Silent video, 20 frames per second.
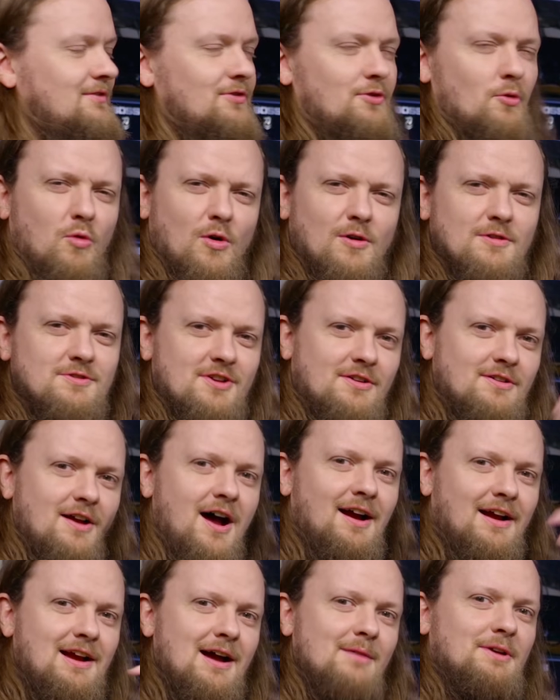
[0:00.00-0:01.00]
The words are
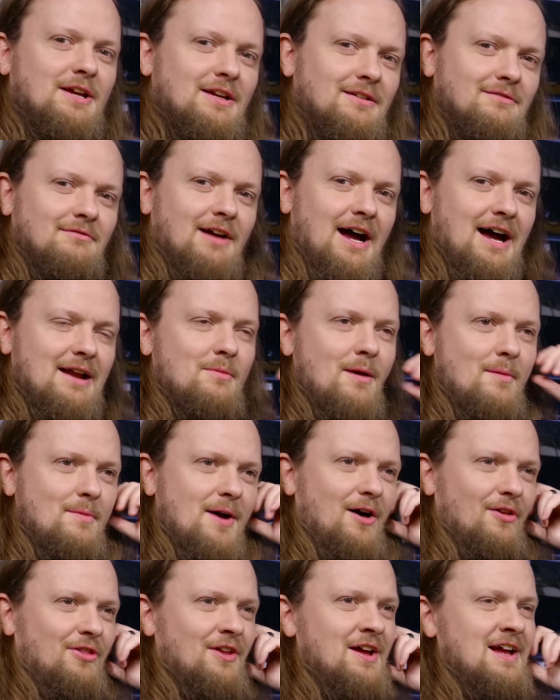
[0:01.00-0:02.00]
not coming out of my
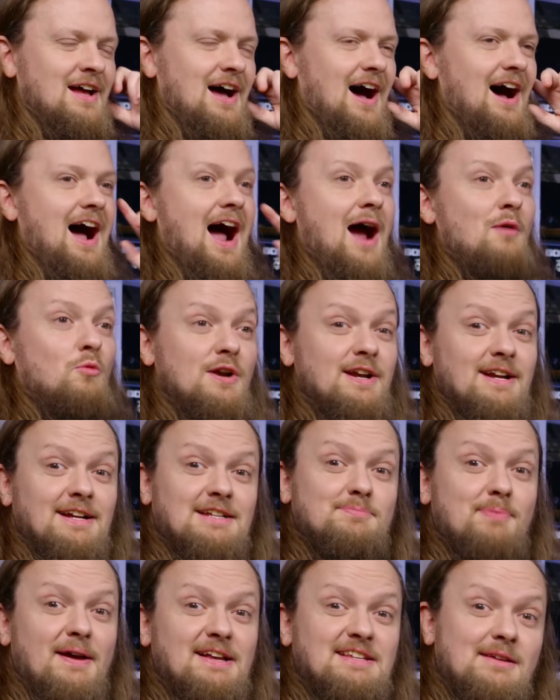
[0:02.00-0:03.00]
mouth. Uh, I wouldn't
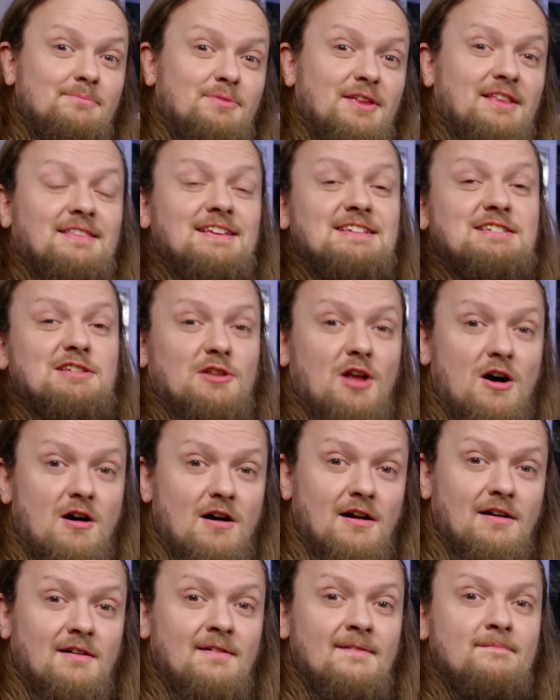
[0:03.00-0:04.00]
expect something this
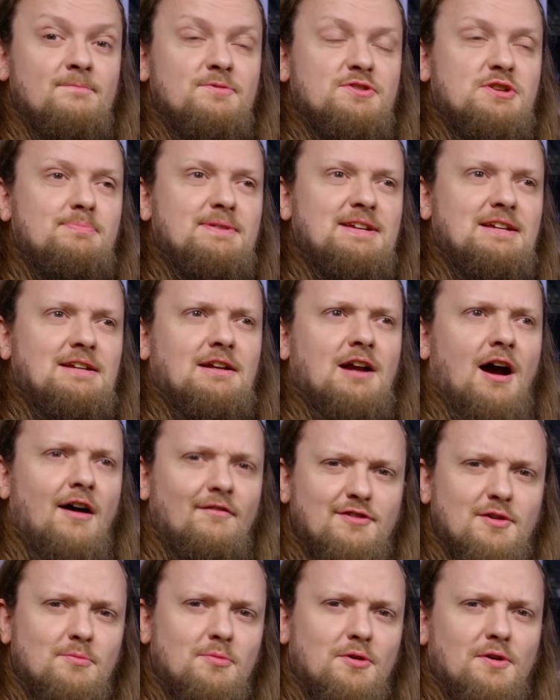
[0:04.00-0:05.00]
long to be
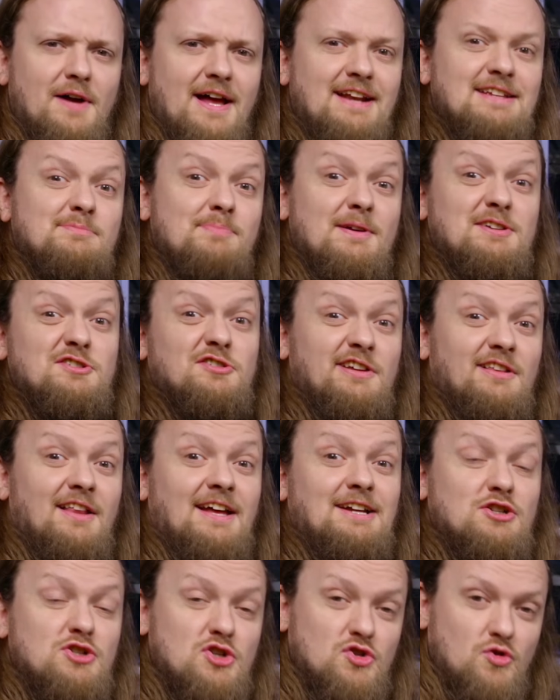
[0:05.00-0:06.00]
comfortable and especially
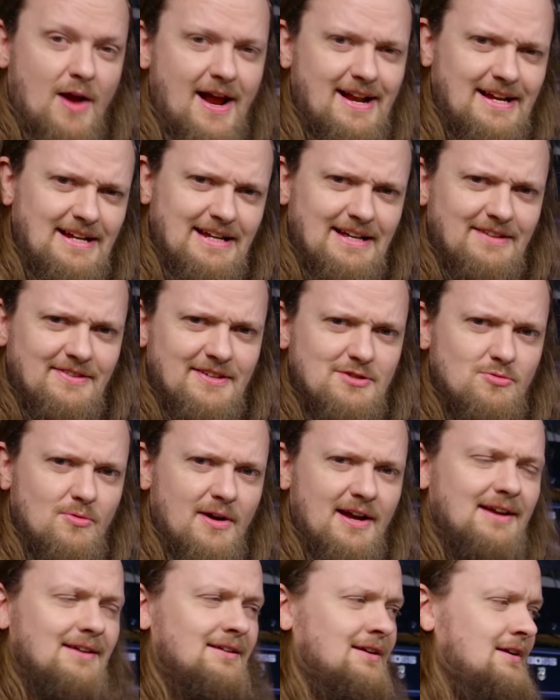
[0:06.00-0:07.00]
like shreddy in this
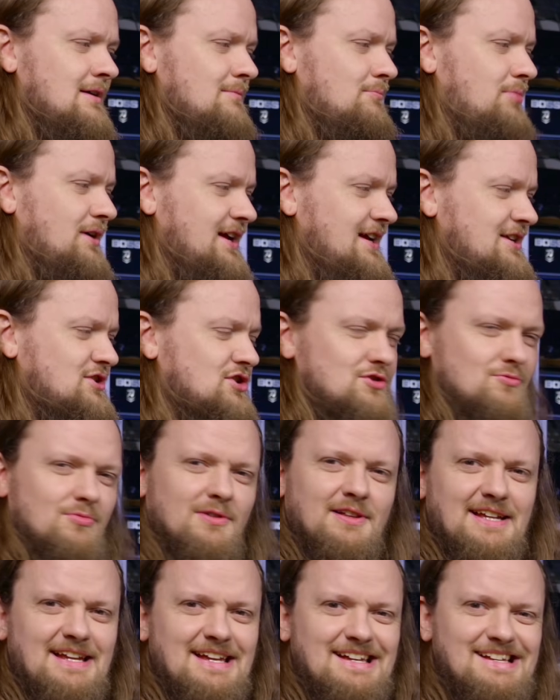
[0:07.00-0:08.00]
way, but it just
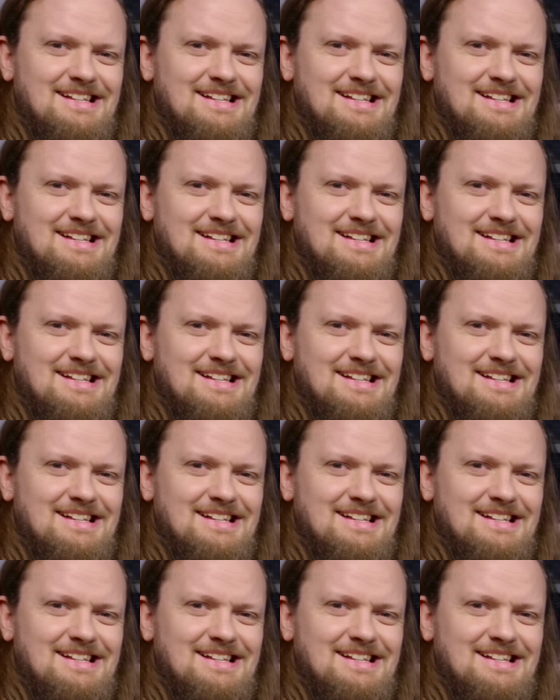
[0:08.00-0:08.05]
really